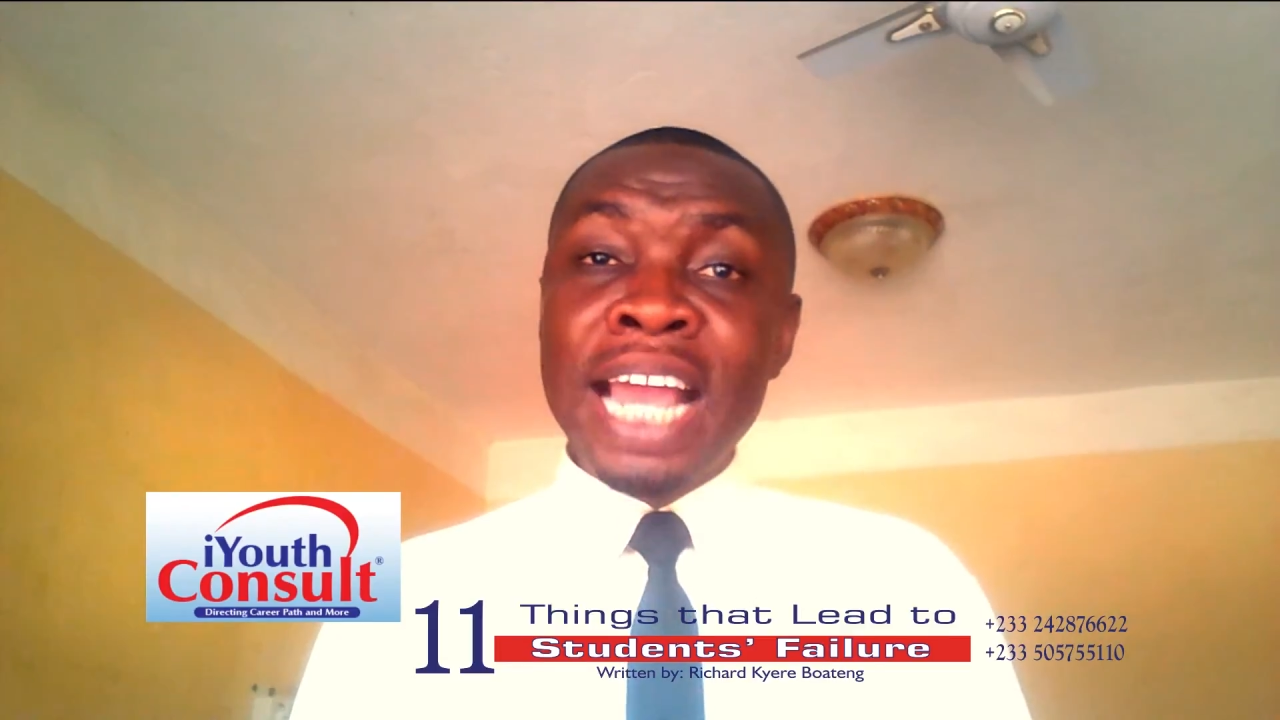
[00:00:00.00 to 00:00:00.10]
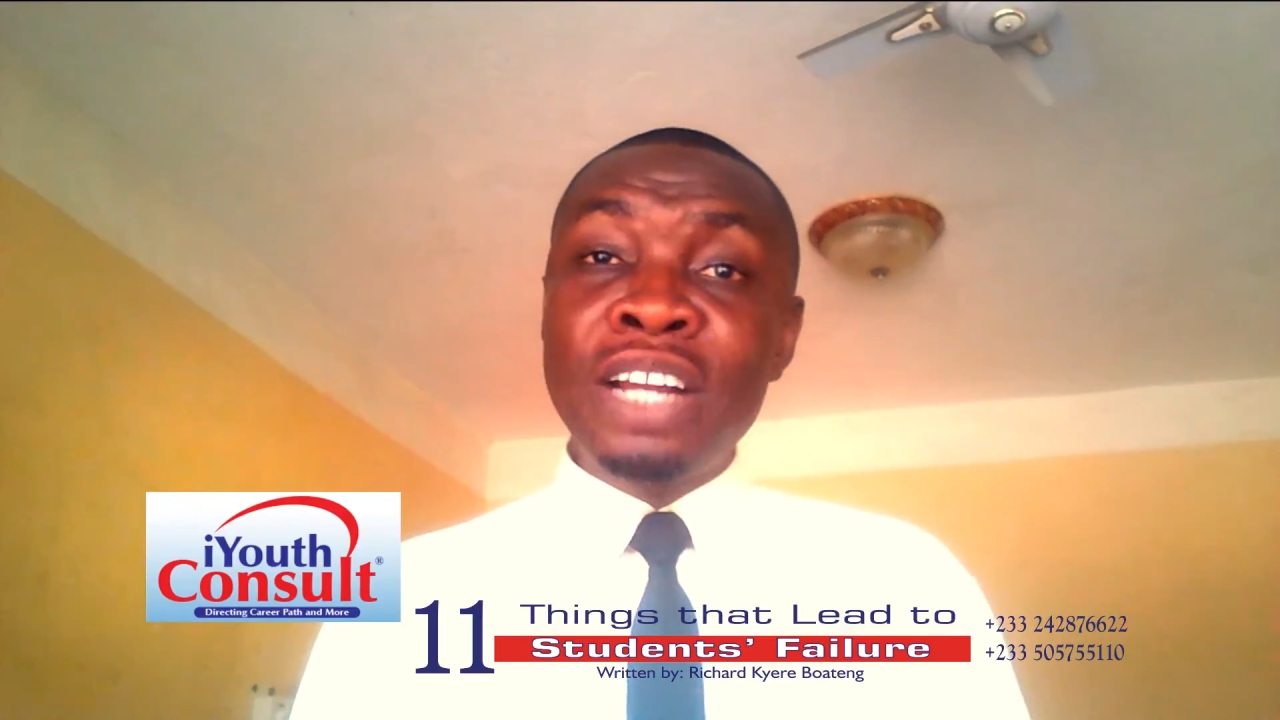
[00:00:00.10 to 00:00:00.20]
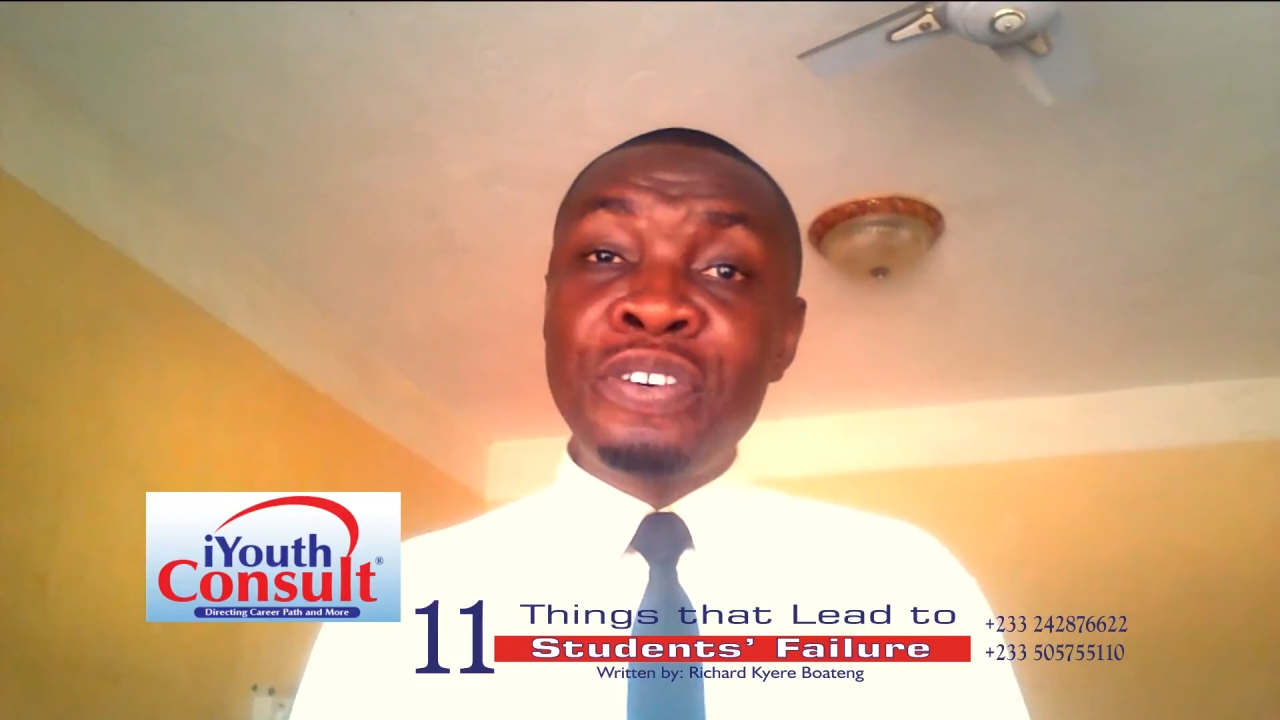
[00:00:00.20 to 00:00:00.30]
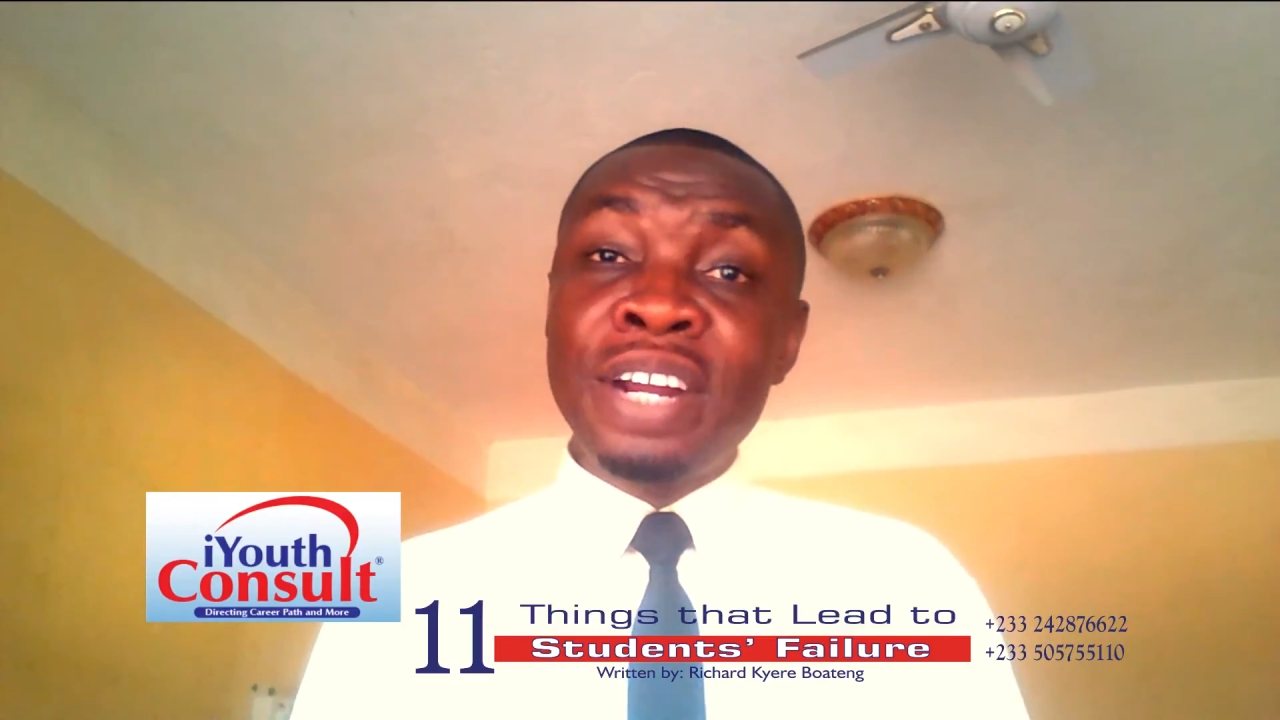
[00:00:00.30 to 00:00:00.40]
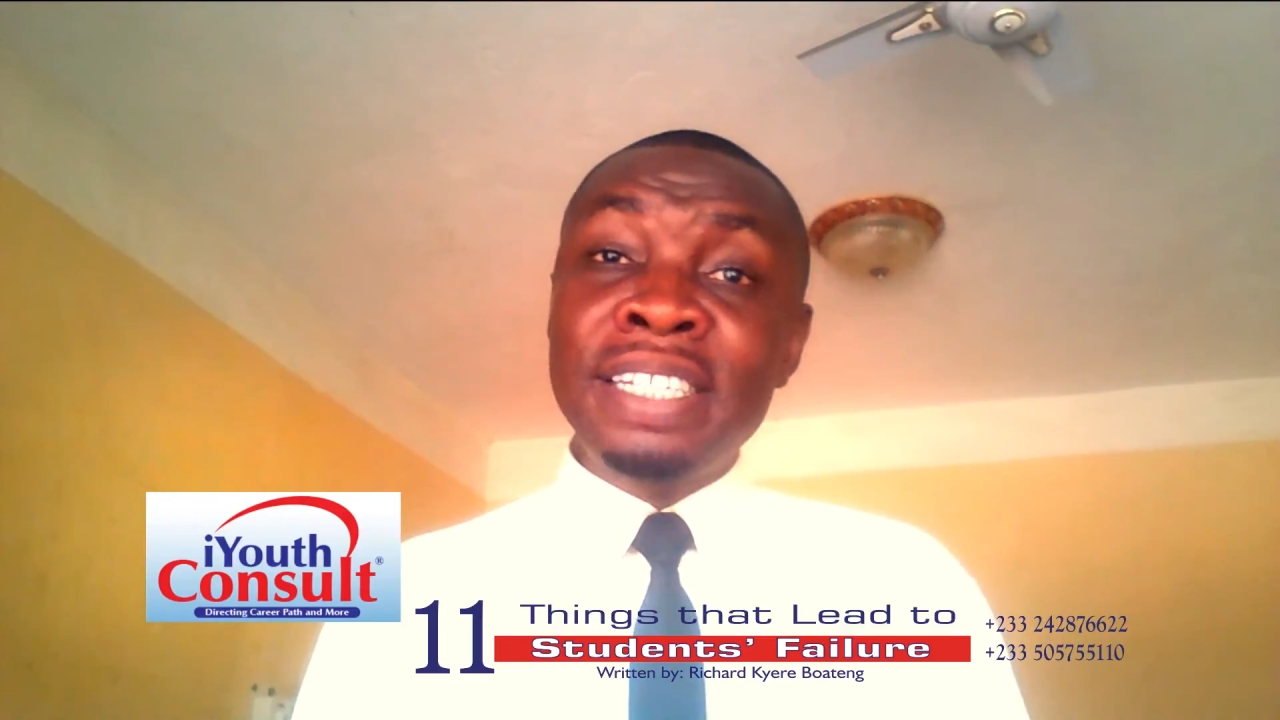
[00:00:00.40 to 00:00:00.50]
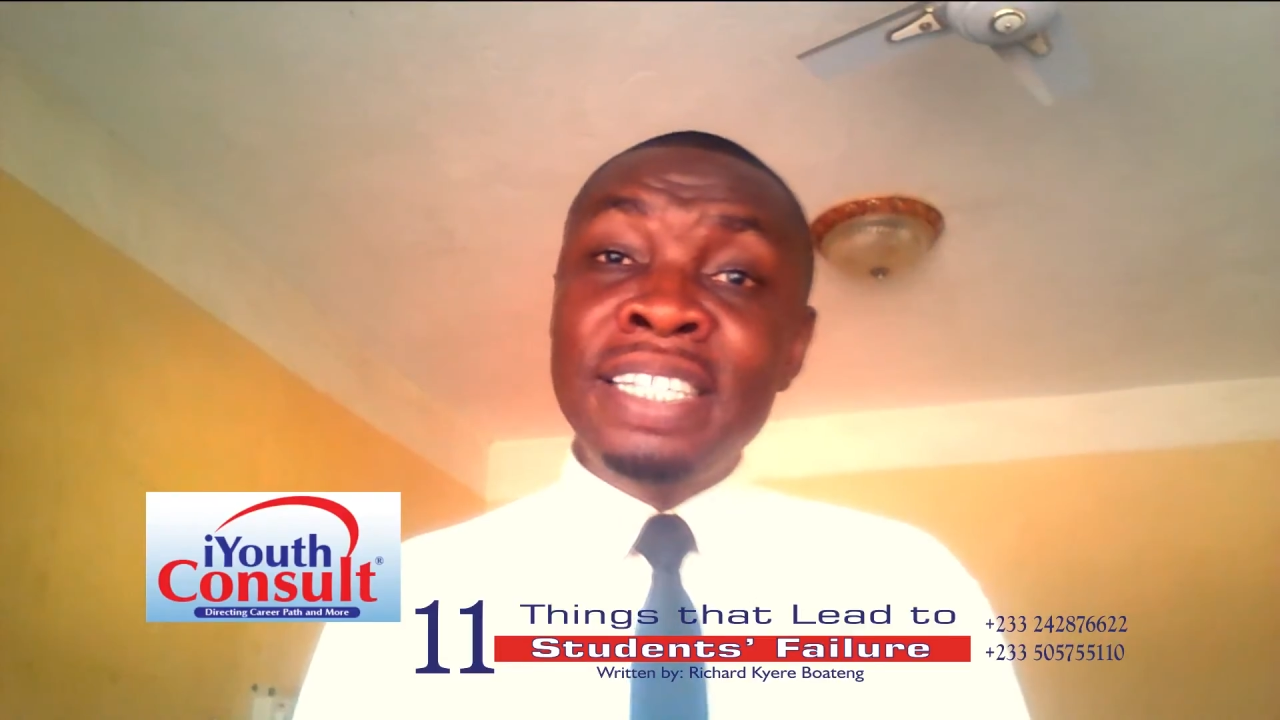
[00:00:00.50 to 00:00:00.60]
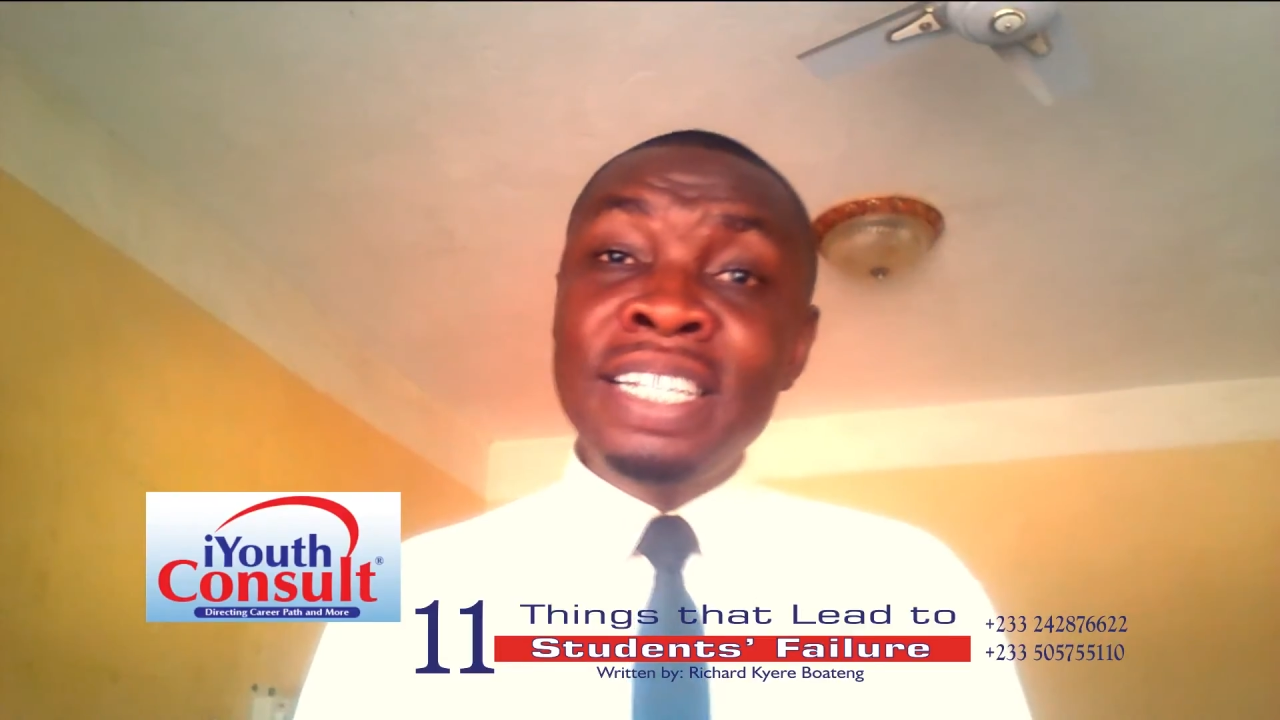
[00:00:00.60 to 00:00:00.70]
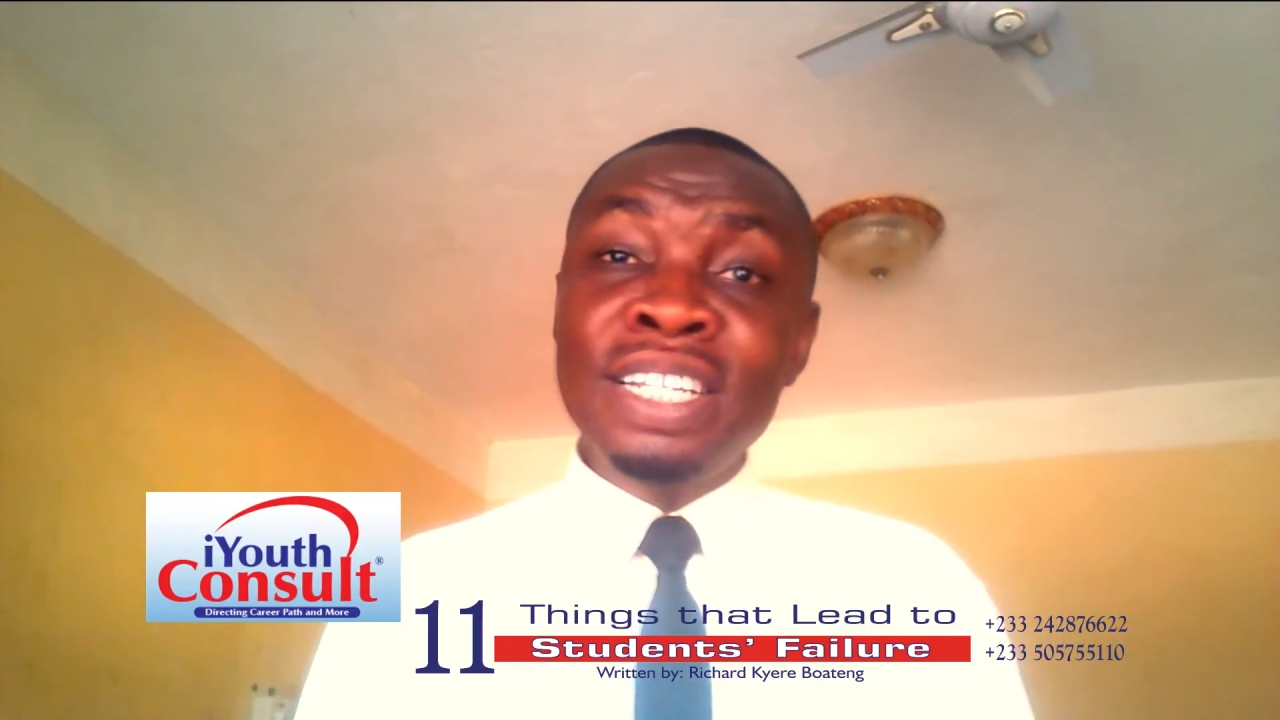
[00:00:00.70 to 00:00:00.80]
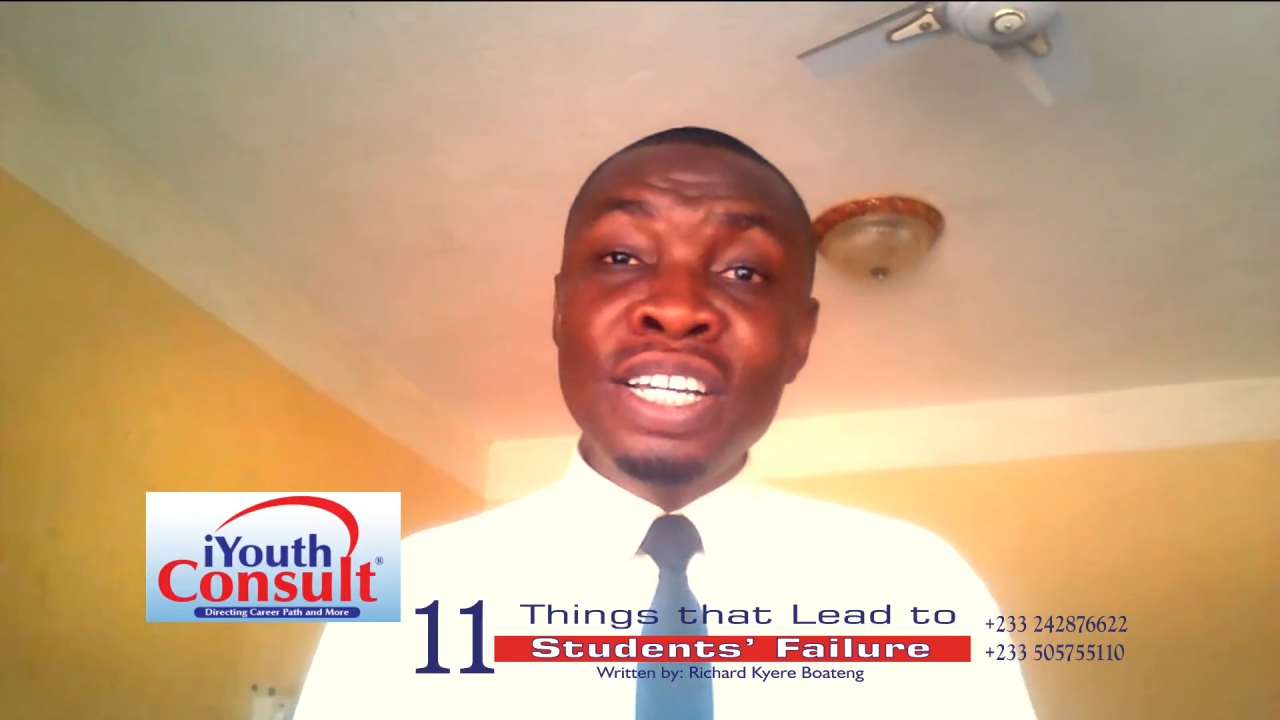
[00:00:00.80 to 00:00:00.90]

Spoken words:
dressing